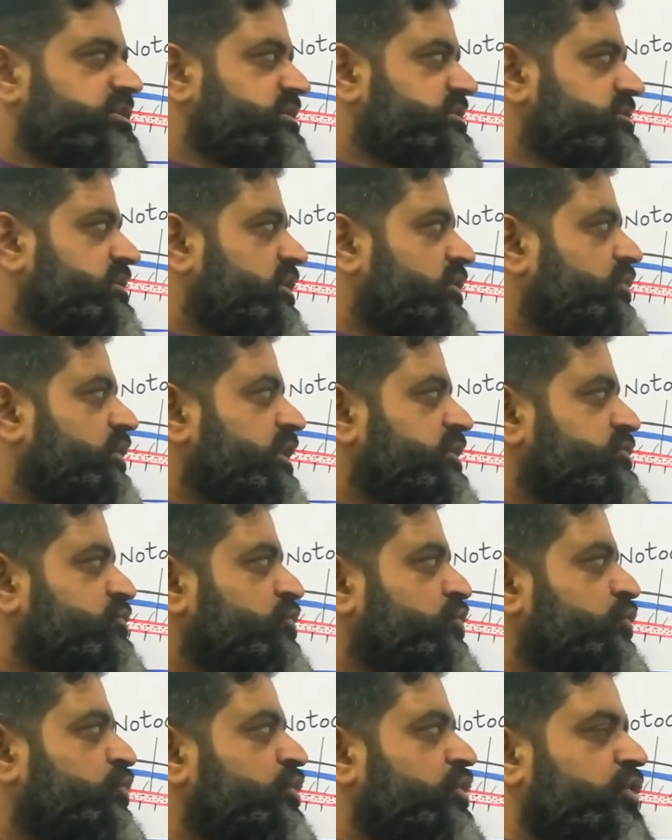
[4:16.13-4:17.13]
is known as
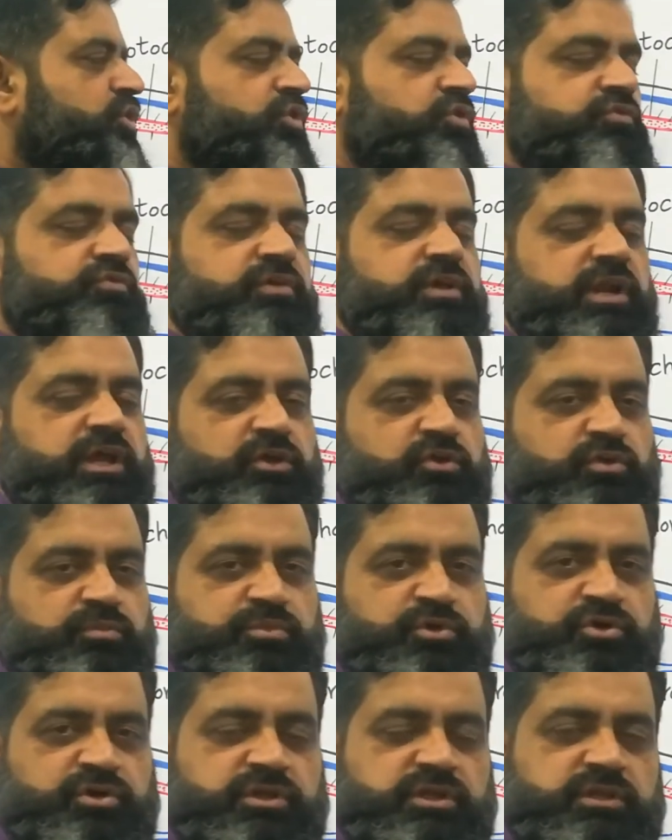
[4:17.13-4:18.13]
core of
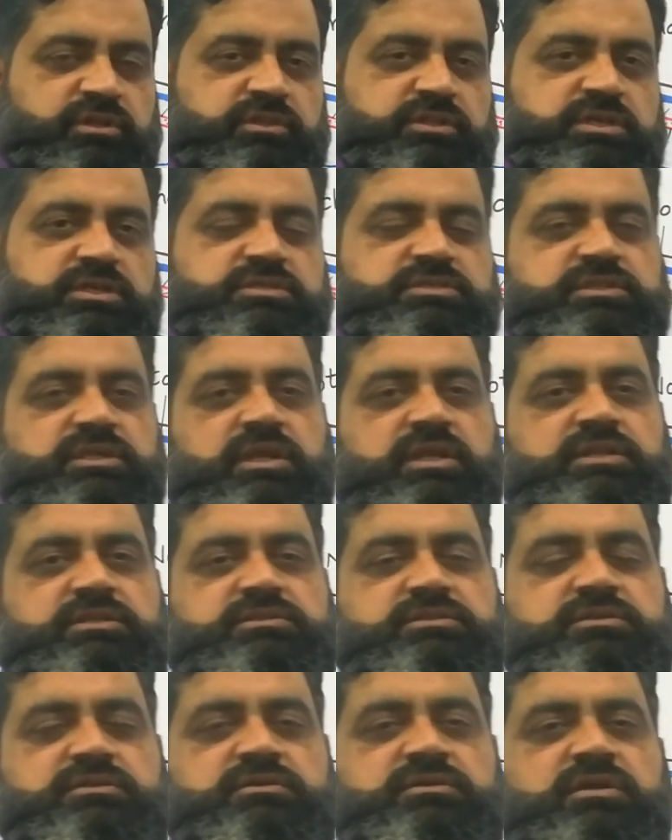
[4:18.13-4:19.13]
glycoprotein. These
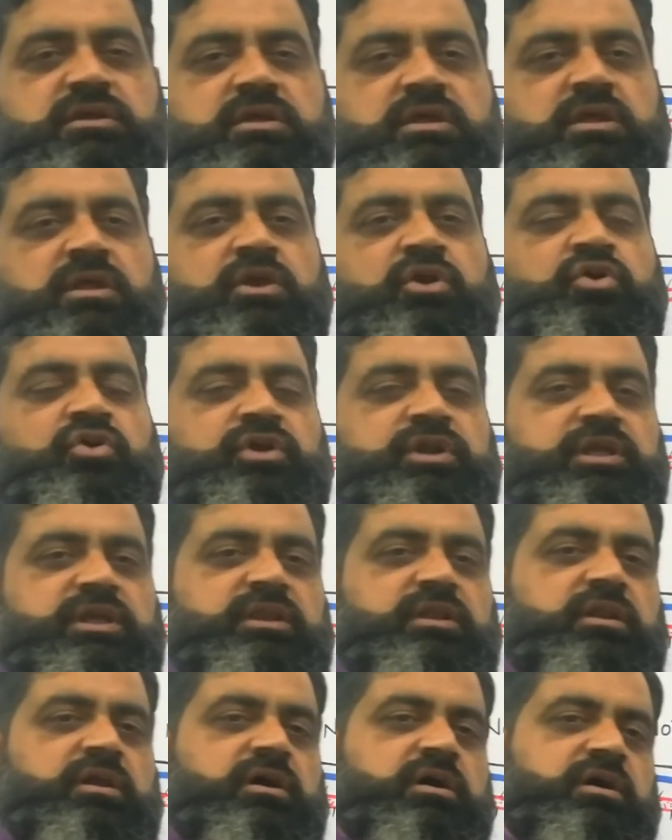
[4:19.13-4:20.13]
cells
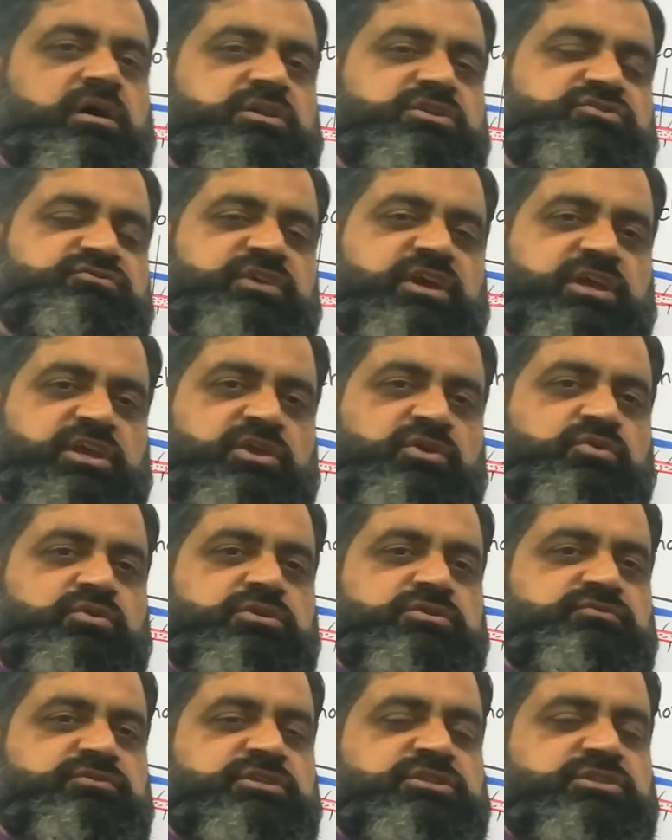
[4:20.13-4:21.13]
contain large
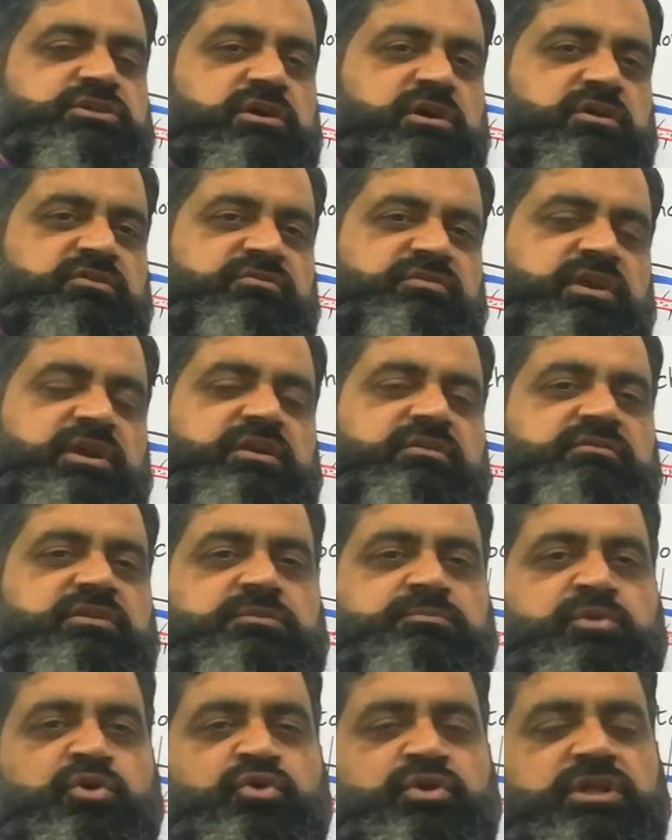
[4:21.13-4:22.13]
vacuoles which are filled
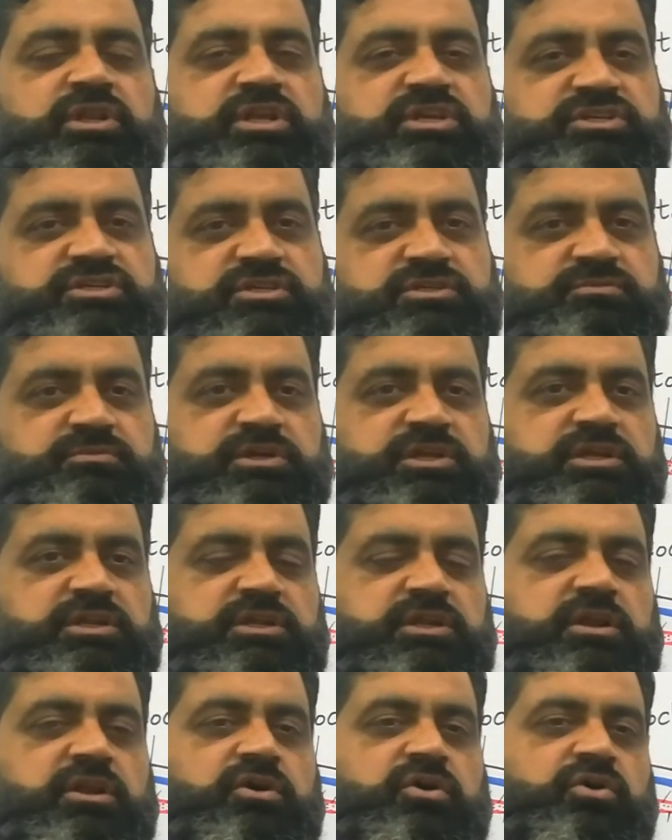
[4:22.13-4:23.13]
with proteinaceous
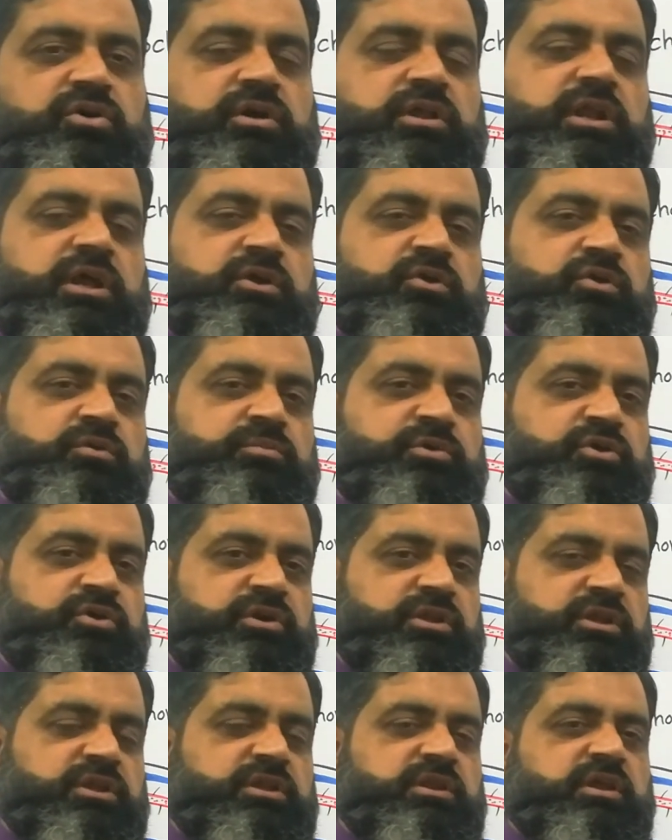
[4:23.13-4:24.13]
material or
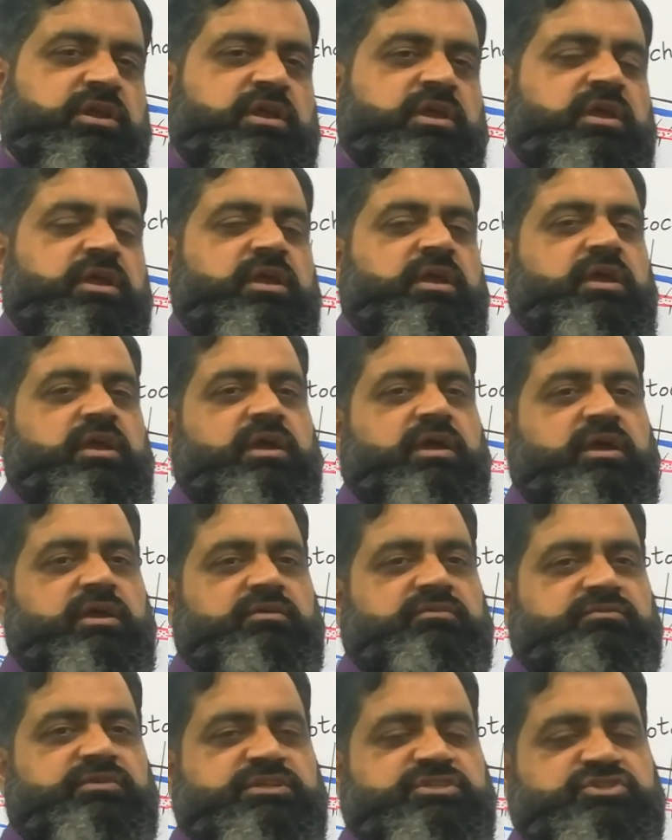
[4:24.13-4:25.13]
glycoprotein,
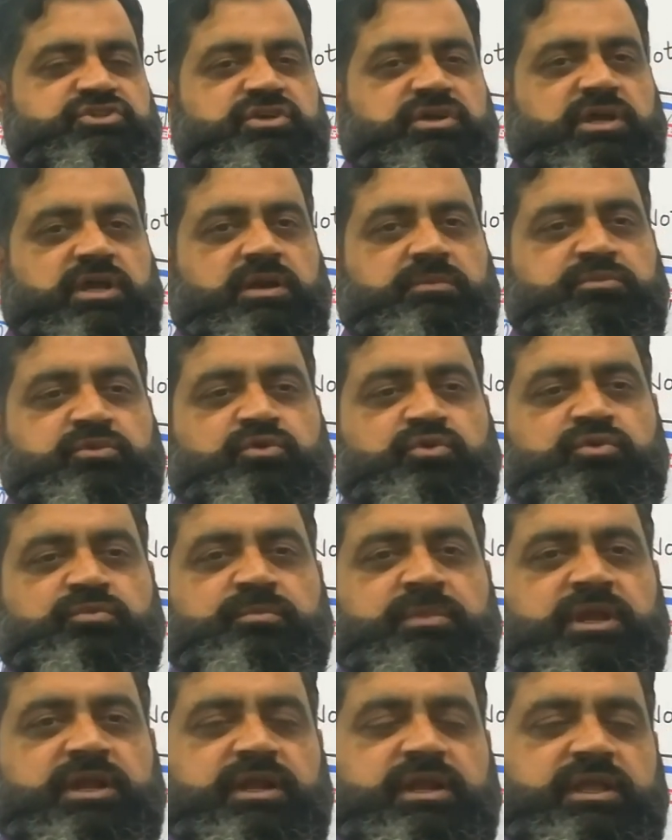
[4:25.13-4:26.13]
which help to
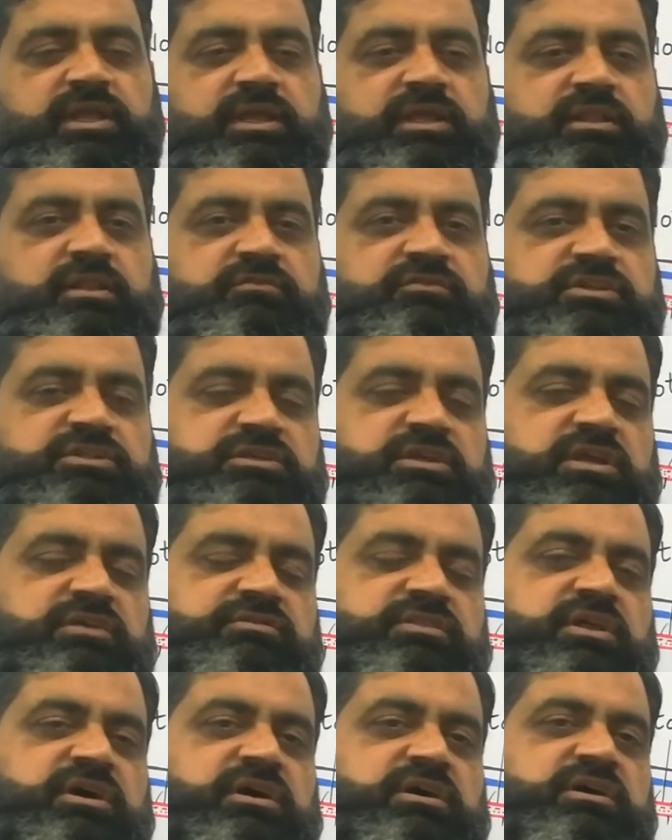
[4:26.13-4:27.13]
maintain, which
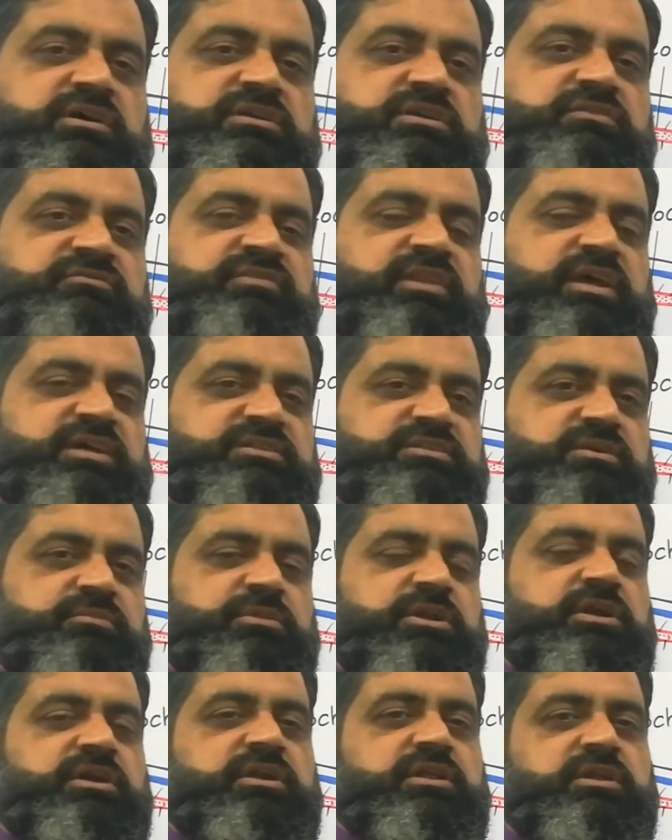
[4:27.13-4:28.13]
give the
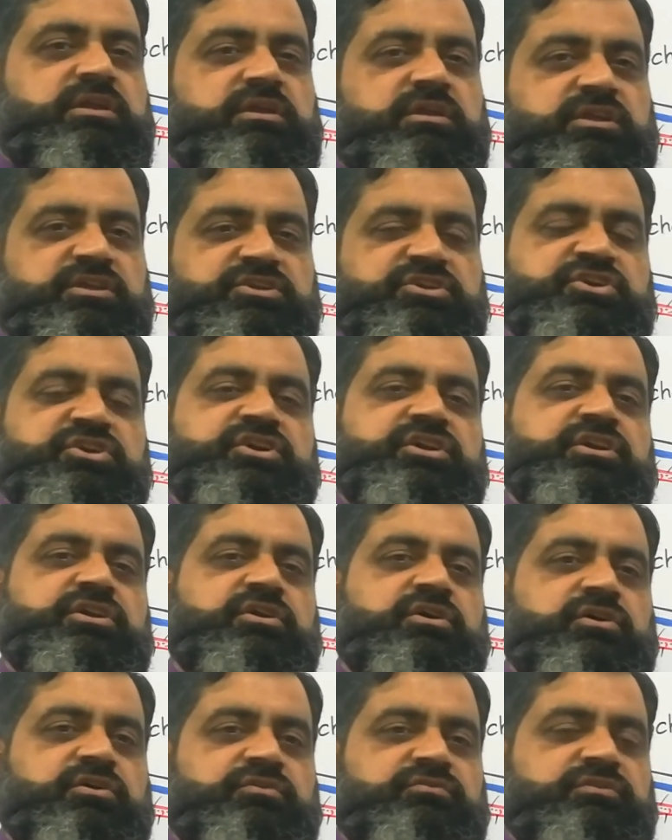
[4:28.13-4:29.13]
flexibility,
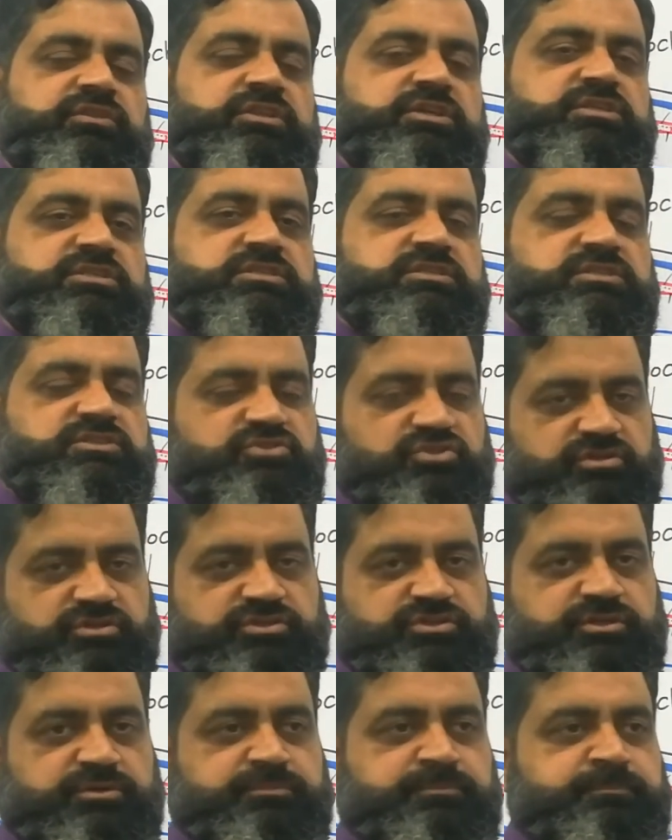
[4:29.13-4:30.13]
rigidity of this
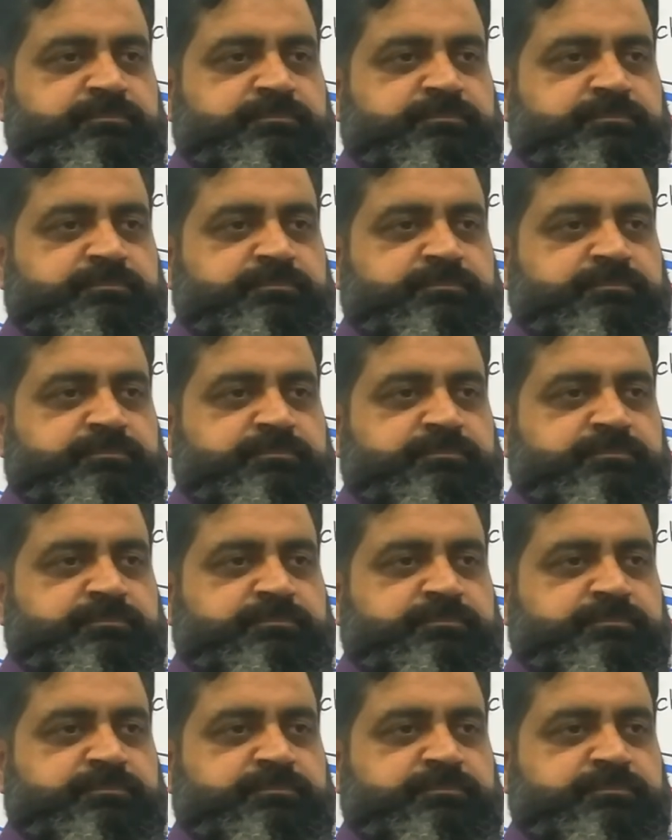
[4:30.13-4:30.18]
structure.